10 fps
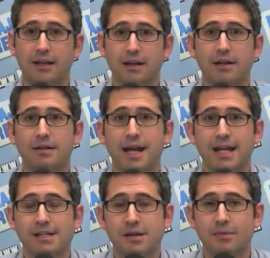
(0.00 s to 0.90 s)
can
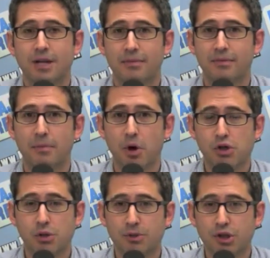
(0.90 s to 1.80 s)
attain some type of
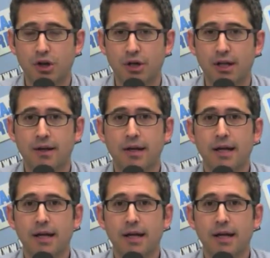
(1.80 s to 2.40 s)
emotional maturity